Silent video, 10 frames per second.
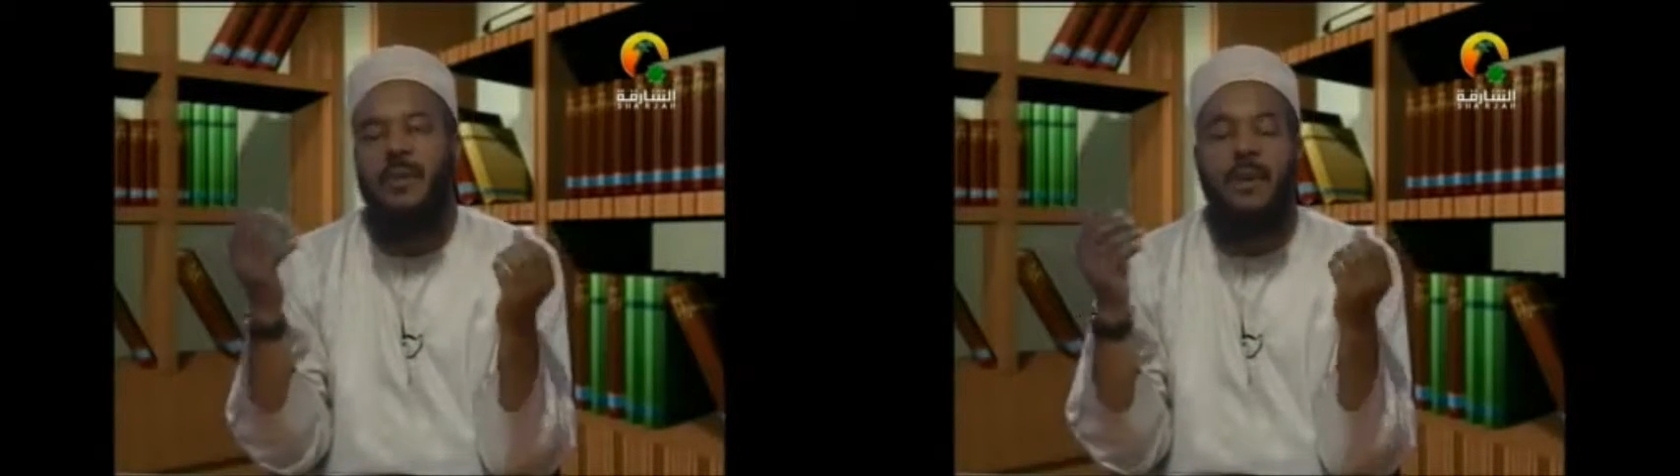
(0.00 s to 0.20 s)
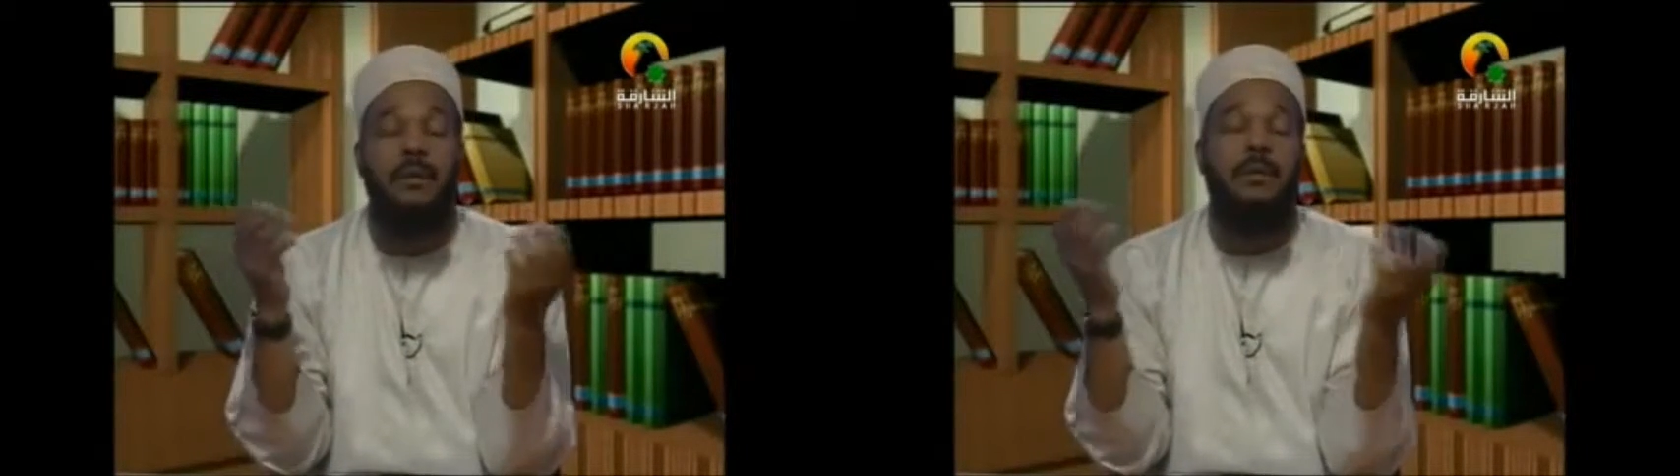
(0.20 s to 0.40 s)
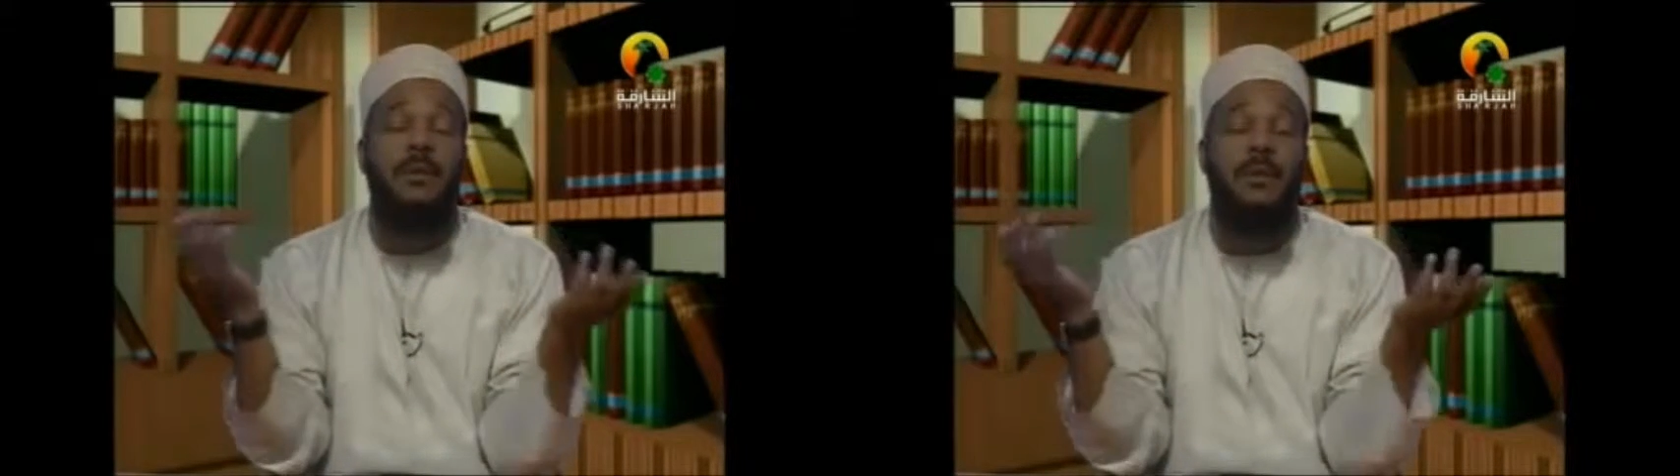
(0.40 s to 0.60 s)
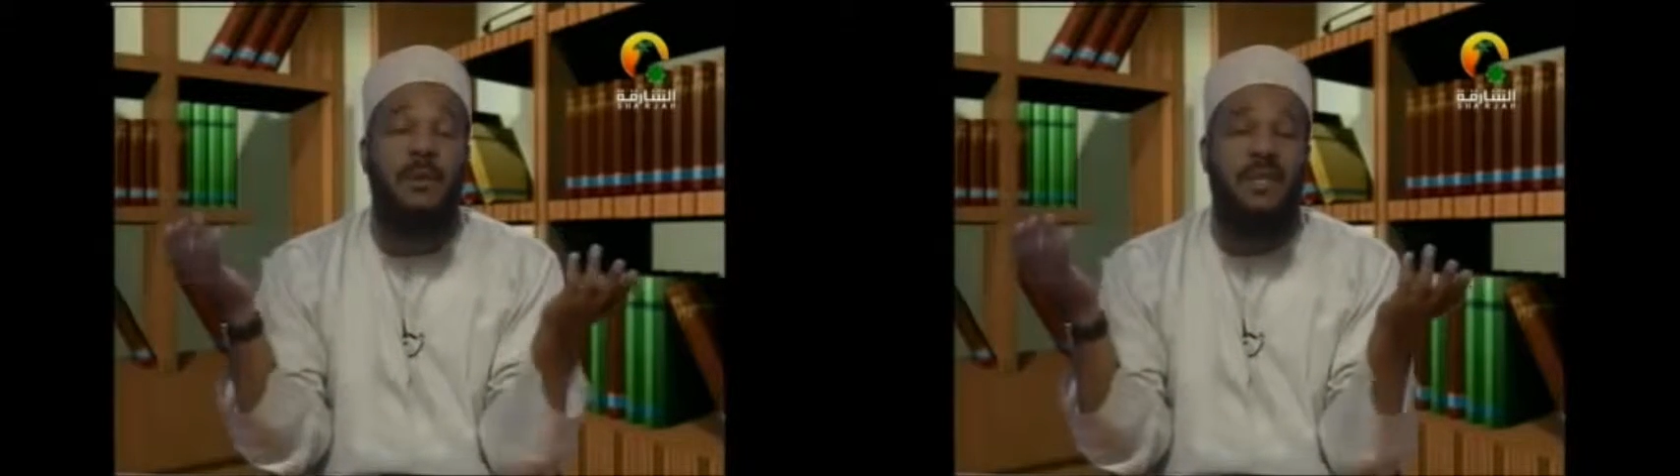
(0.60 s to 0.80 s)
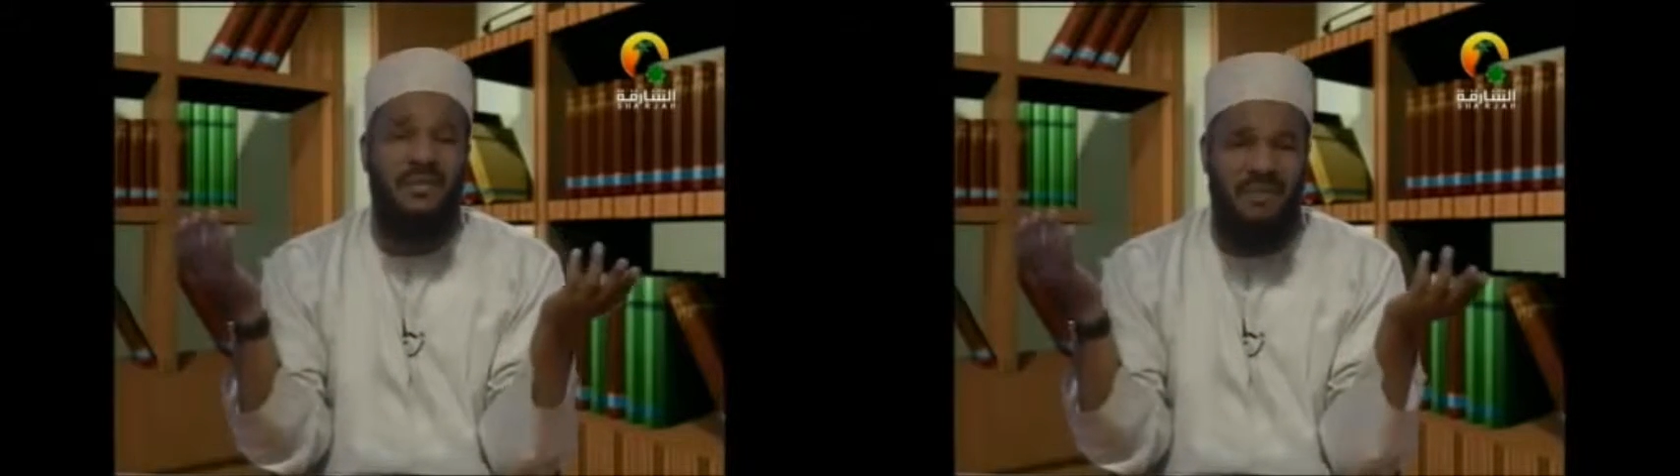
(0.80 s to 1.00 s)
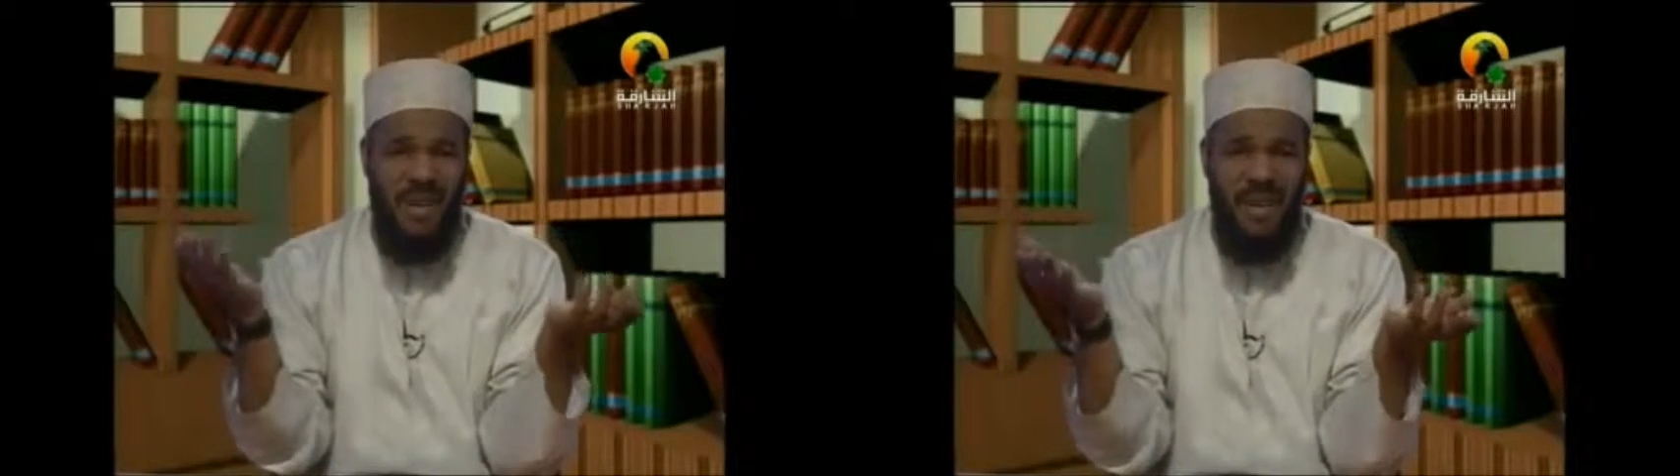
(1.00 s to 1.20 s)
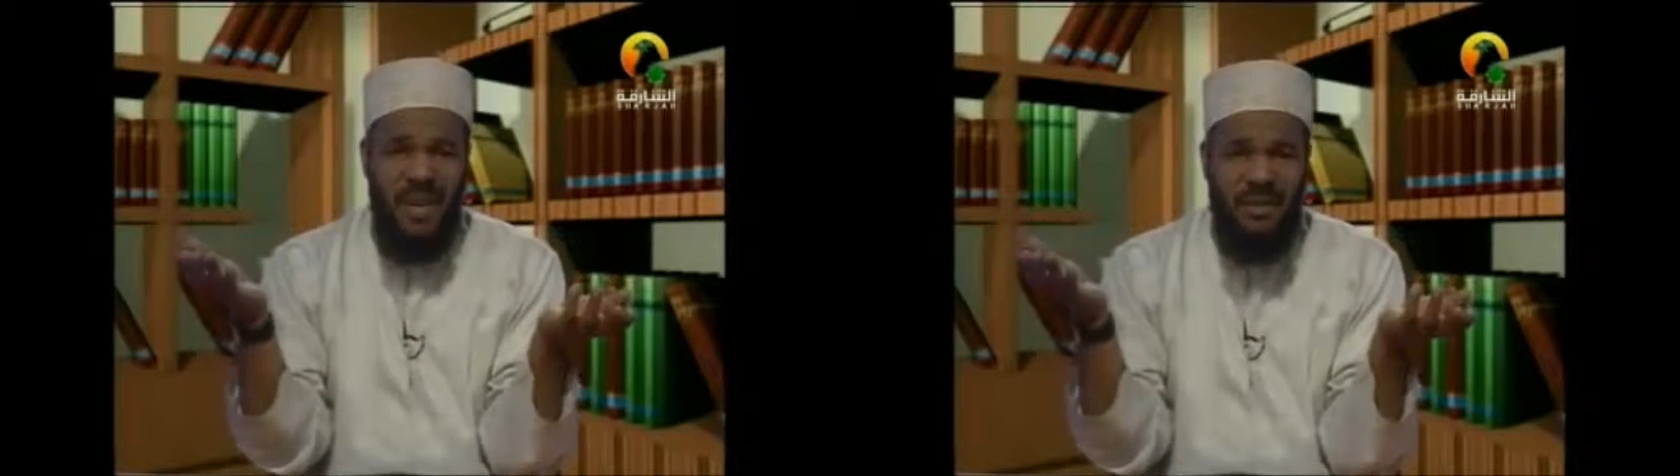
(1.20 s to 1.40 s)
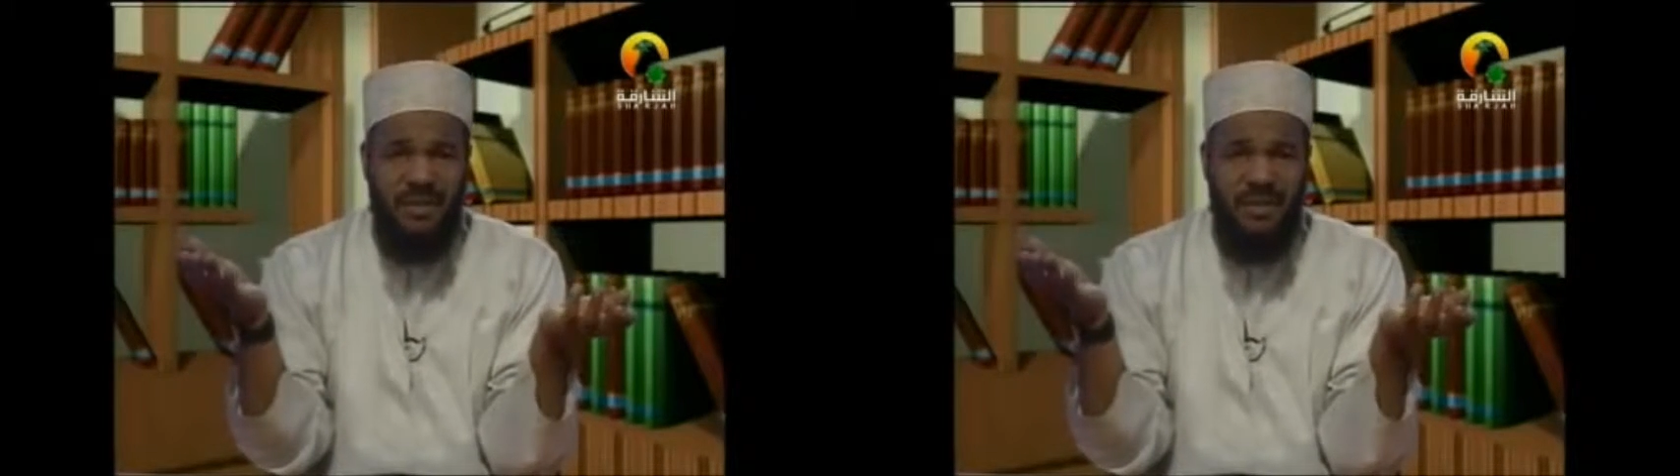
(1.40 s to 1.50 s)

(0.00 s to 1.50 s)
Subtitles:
Is it really love?